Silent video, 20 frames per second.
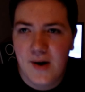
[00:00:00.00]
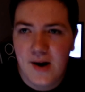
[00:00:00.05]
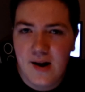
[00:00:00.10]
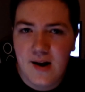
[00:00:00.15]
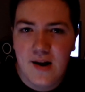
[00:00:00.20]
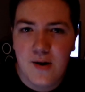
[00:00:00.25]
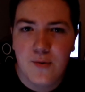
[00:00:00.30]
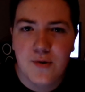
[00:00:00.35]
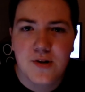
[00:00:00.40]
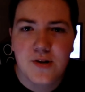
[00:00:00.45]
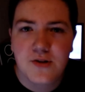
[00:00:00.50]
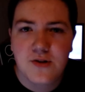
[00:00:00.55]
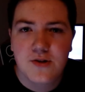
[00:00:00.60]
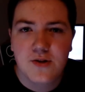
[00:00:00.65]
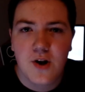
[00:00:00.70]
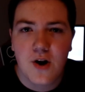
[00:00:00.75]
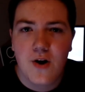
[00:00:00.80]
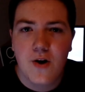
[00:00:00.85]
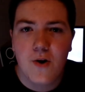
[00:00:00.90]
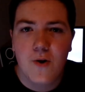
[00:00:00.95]
But it was
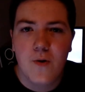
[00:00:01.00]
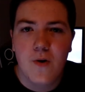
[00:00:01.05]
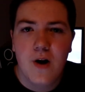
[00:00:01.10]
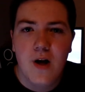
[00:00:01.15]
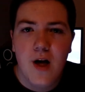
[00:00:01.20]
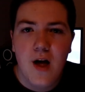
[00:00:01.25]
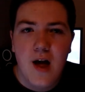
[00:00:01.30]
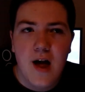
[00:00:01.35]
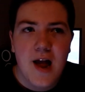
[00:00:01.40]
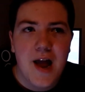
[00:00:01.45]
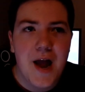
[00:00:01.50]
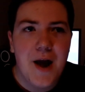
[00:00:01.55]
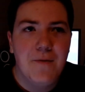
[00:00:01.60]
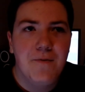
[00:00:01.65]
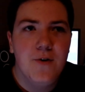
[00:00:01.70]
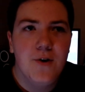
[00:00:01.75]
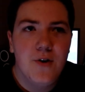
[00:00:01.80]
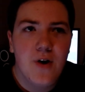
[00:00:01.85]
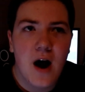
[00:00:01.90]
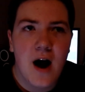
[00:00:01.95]
so,
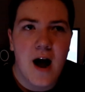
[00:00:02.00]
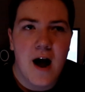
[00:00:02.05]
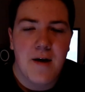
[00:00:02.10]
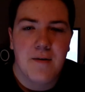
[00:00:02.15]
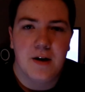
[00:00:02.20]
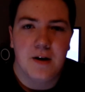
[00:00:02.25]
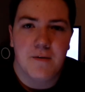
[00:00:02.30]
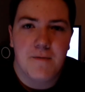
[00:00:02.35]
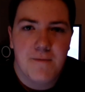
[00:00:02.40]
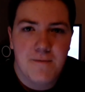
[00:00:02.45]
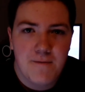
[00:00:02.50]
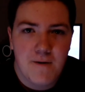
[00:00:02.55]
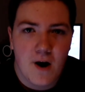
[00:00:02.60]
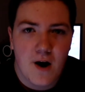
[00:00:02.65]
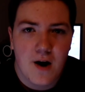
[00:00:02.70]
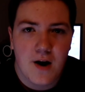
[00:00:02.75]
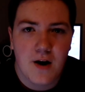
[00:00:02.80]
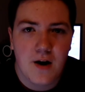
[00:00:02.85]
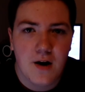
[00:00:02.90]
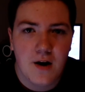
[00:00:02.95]
if you're not having
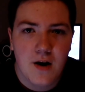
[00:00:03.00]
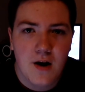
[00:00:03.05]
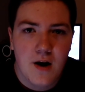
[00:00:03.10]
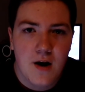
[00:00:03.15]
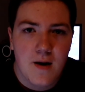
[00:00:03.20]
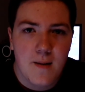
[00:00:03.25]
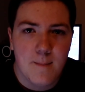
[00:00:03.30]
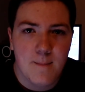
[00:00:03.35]
fun